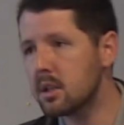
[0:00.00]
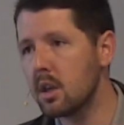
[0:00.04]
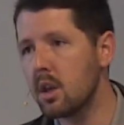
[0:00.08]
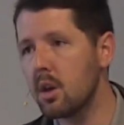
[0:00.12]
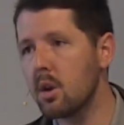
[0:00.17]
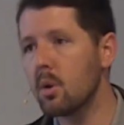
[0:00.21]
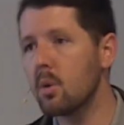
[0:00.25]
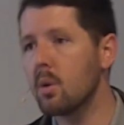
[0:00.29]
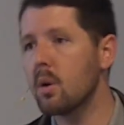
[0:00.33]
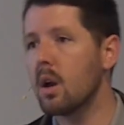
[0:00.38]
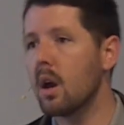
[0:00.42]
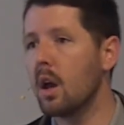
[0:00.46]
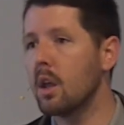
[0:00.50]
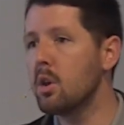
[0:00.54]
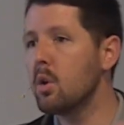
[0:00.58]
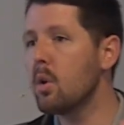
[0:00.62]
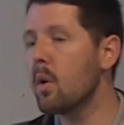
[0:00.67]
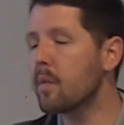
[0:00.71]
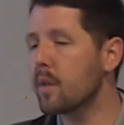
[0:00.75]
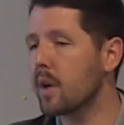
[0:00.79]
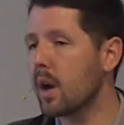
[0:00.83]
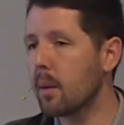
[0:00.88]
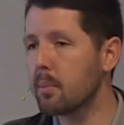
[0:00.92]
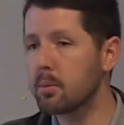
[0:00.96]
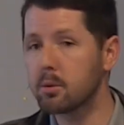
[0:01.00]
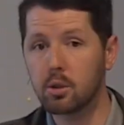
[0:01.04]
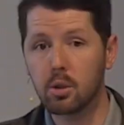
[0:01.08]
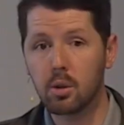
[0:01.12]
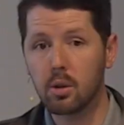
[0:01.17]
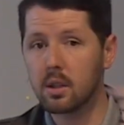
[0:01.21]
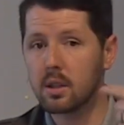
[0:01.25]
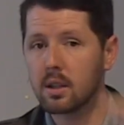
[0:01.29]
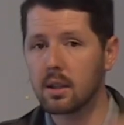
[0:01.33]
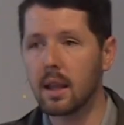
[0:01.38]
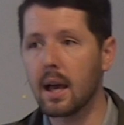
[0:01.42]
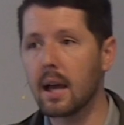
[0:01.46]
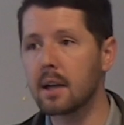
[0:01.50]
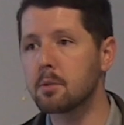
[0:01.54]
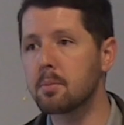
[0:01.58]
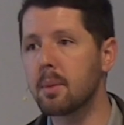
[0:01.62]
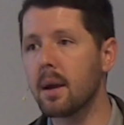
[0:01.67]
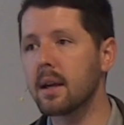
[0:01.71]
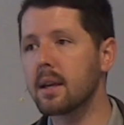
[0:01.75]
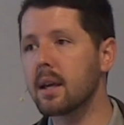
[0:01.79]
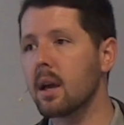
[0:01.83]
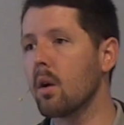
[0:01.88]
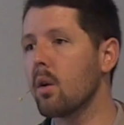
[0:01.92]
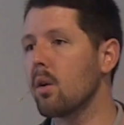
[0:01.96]
you and you have an opportunity to lash
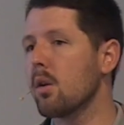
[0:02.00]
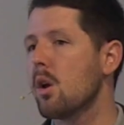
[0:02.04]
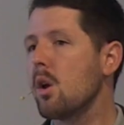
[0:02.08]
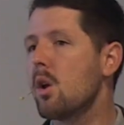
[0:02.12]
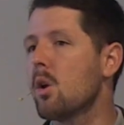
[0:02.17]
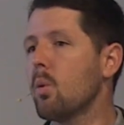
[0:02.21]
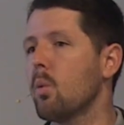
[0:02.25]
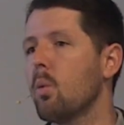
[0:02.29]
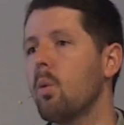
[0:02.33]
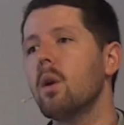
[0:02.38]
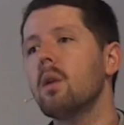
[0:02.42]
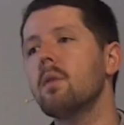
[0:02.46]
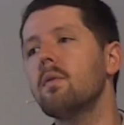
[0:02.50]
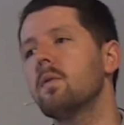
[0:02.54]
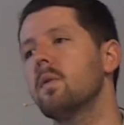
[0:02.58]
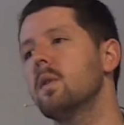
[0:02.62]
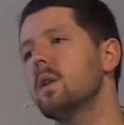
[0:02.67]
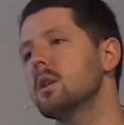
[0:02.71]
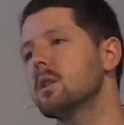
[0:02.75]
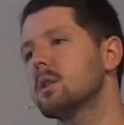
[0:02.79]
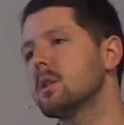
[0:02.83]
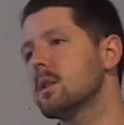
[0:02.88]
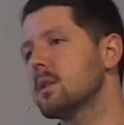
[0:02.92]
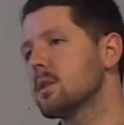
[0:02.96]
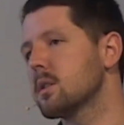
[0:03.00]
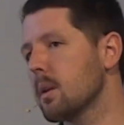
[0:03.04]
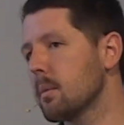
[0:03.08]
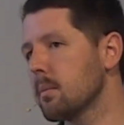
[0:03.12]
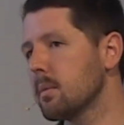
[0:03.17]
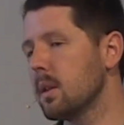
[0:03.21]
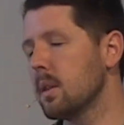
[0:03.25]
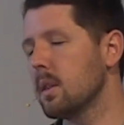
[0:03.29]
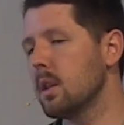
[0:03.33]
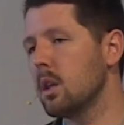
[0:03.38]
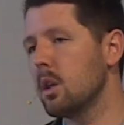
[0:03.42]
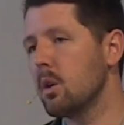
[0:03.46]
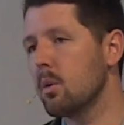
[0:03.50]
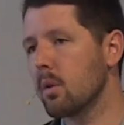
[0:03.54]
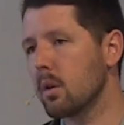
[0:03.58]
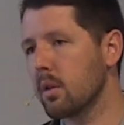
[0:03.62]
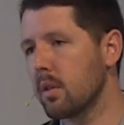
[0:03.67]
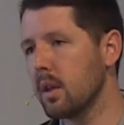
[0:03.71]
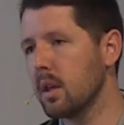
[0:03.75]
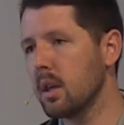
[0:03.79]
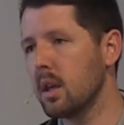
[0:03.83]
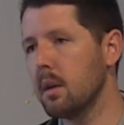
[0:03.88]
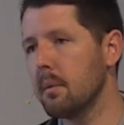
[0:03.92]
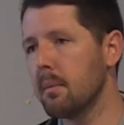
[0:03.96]
back out, what if this is something that you were
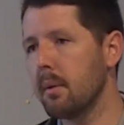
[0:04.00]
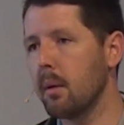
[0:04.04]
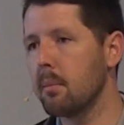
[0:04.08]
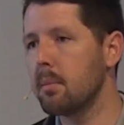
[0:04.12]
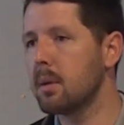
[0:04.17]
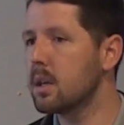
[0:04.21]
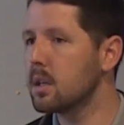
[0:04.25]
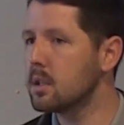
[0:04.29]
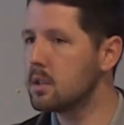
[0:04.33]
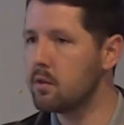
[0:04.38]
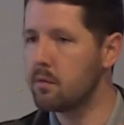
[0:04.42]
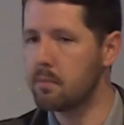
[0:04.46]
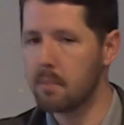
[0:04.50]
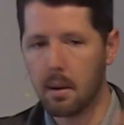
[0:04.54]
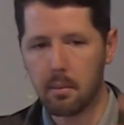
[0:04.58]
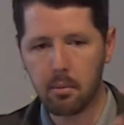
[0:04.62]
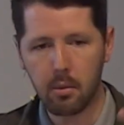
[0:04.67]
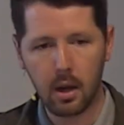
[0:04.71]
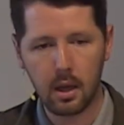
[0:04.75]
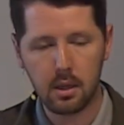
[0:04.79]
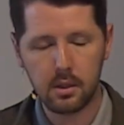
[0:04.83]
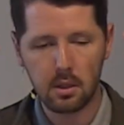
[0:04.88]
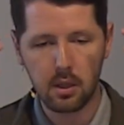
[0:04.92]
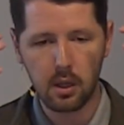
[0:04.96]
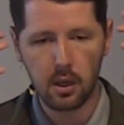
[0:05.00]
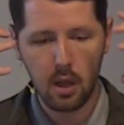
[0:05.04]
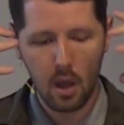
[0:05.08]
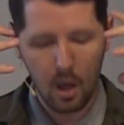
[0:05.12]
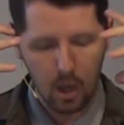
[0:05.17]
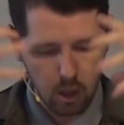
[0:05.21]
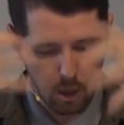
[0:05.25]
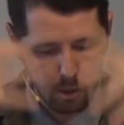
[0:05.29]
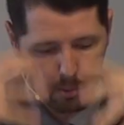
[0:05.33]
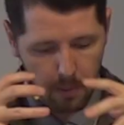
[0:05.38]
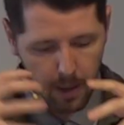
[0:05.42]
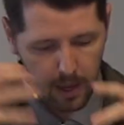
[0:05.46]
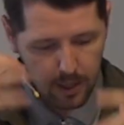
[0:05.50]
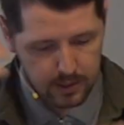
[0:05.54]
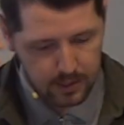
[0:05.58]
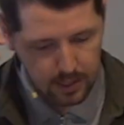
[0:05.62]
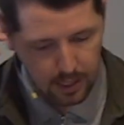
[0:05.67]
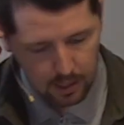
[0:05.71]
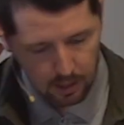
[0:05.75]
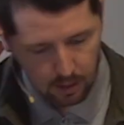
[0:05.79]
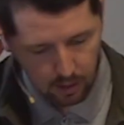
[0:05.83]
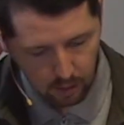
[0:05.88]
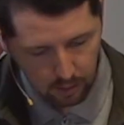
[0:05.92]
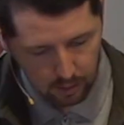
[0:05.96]
thinking about? Because you've memorized it, you're
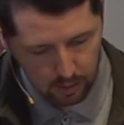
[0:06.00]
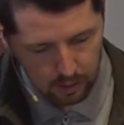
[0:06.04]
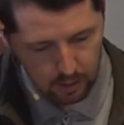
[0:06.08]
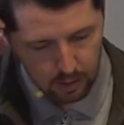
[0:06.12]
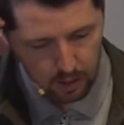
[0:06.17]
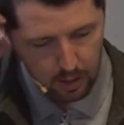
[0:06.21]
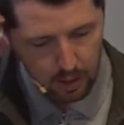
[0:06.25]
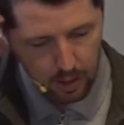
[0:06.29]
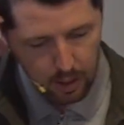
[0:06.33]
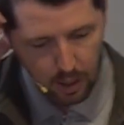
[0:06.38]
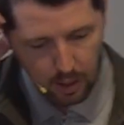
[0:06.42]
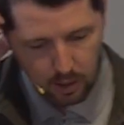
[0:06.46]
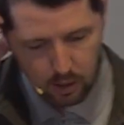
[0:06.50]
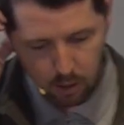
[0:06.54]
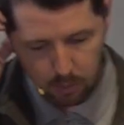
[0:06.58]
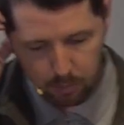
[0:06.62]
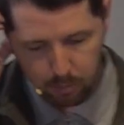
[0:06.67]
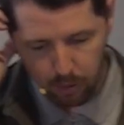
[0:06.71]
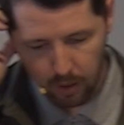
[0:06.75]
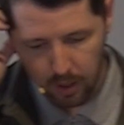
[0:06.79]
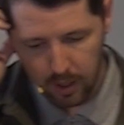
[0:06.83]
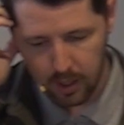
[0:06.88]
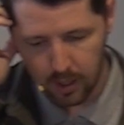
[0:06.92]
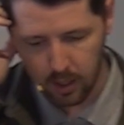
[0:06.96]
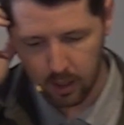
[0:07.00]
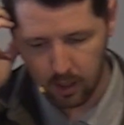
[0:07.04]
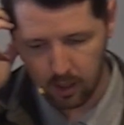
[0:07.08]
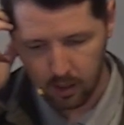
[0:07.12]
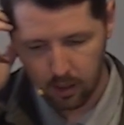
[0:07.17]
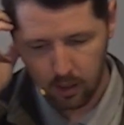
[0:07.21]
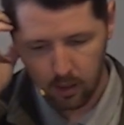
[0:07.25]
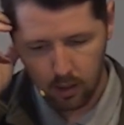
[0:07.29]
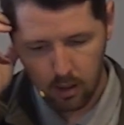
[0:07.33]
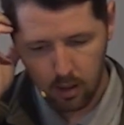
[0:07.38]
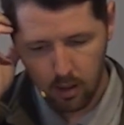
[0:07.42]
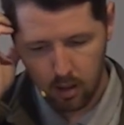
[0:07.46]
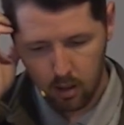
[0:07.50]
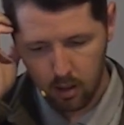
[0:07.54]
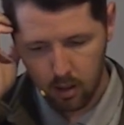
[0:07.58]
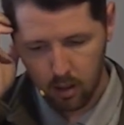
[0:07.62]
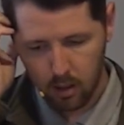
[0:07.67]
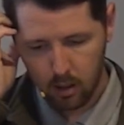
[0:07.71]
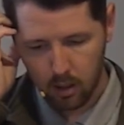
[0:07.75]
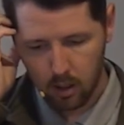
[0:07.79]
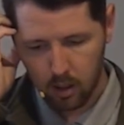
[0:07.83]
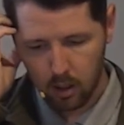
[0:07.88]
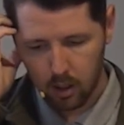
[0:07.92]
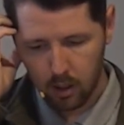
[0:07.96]
meditating on it, and you're praying it.
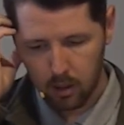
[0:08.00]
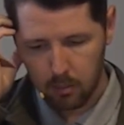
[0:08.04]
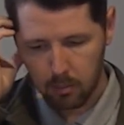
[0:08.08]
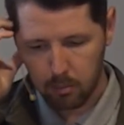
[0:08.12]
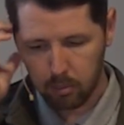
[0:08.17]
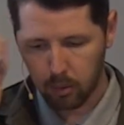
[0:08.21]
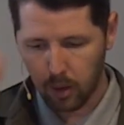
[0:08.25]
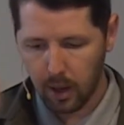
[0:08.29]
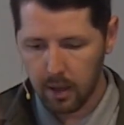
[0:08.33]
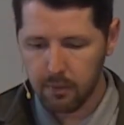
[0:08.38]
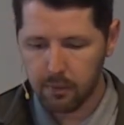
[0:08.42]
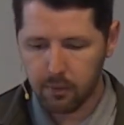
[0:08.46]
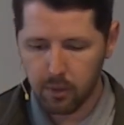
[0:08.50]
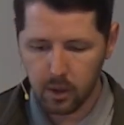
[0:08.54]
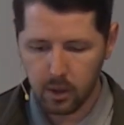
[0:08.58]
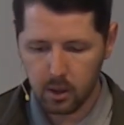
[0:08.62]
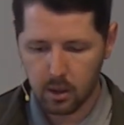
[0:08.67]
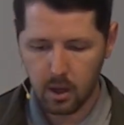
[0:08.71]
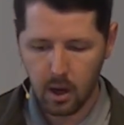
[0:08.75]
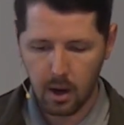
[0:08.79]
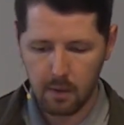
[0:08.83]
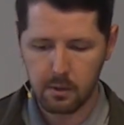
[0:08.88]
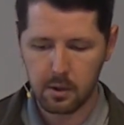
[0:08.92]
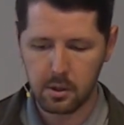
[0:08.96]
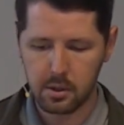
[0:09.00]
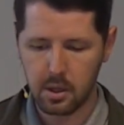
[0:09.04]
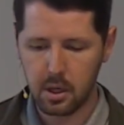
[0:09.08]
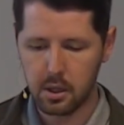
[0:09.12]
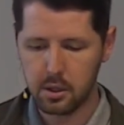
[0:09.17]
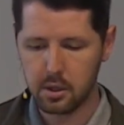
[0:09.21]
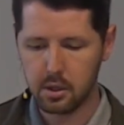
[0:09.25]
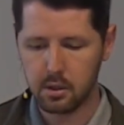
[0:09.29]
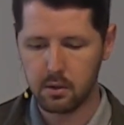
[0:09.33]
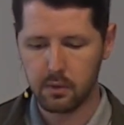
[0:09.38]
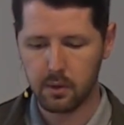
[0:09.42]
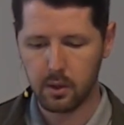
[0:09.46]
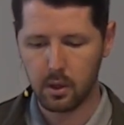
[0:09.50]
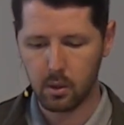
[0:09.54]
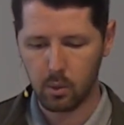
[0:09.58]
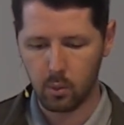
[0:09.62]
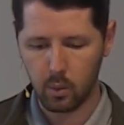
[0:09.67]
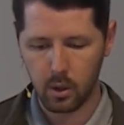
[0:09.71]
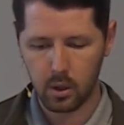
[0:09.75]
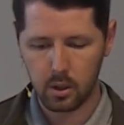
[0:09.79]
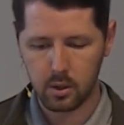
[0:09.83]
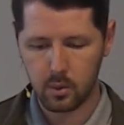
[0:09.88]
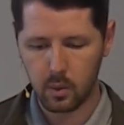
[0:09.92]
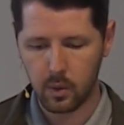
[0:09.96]
Pray for your conversations, for your
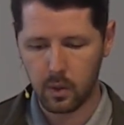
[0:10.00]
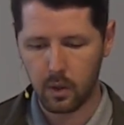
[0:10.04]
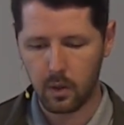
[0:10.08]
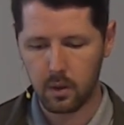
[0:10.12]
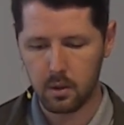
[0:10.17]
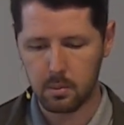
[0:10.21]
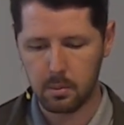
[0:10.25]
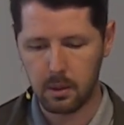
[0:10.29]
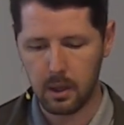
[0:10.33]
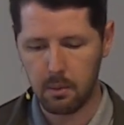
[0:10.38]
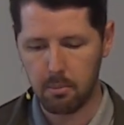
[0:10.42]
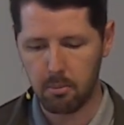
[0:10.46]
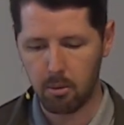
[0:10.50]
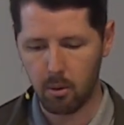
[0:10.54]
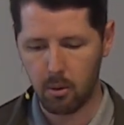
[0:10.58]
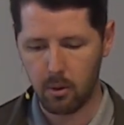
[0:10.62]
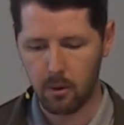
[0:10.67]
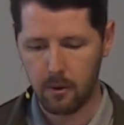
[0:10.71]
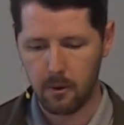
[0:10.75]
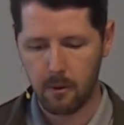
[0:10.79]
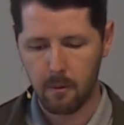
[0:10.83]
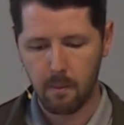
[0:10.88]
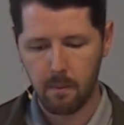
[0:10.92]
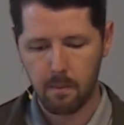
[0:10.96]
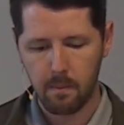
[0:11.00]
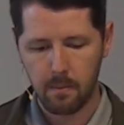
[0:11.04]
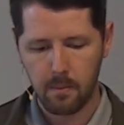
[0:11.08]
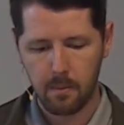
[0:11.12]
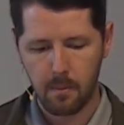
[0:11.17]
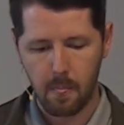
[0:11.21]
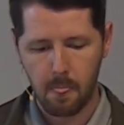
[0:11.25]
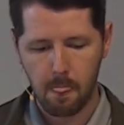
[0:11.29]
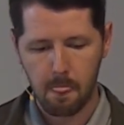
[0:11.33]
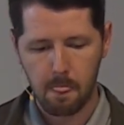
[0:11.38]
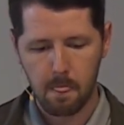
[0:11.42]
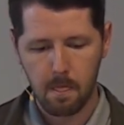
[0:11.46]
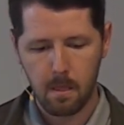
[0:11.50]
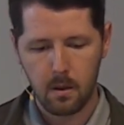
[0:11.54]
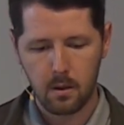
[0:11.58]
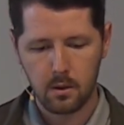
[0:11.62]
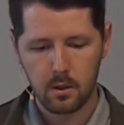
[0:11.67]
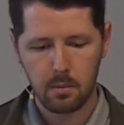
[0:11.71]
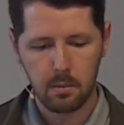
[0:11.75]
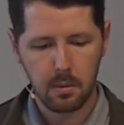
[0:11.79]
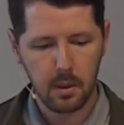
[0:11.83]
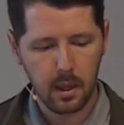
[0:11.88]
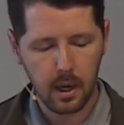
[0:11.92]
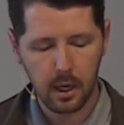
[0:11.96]
words with other people.
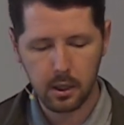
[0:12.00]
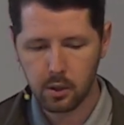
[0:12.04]
Something that I